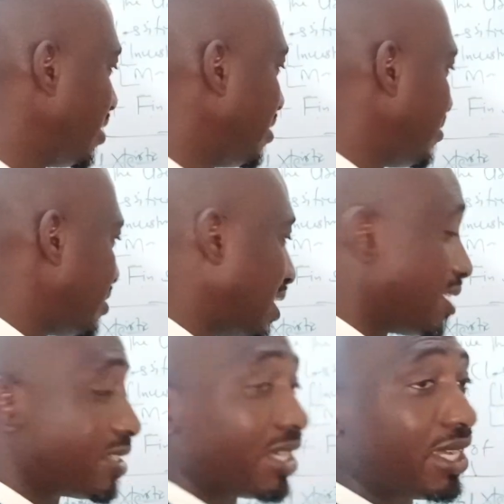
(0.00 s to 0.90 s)
without
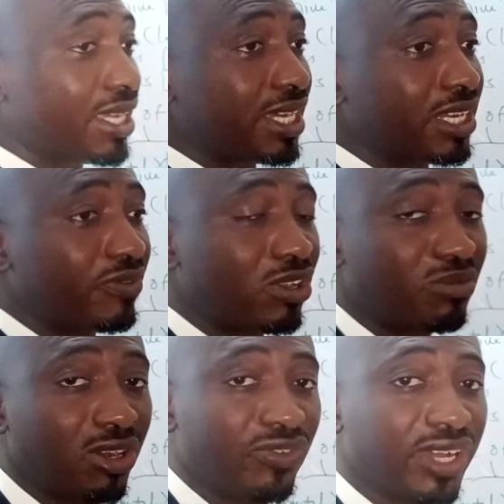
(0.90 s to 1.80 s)
any form
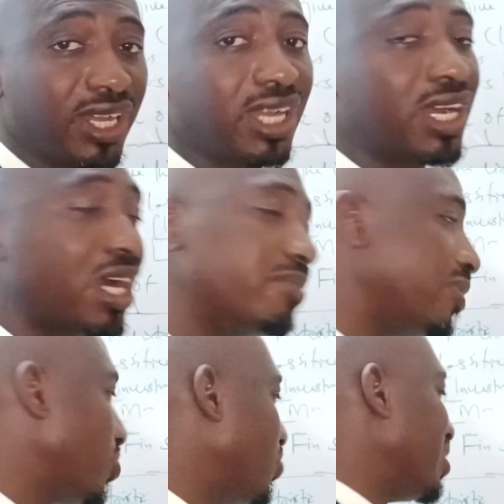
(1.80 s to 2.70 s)
of
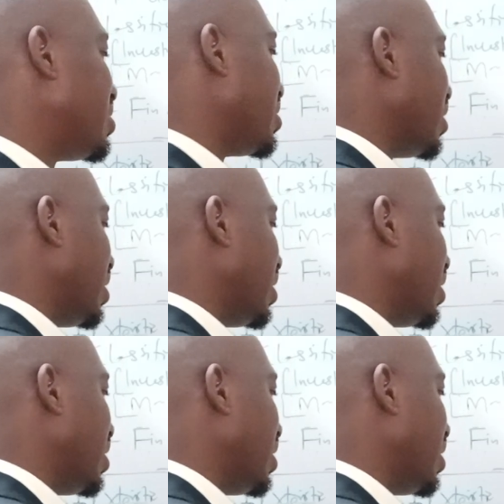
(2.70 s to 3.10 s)
ambiguity.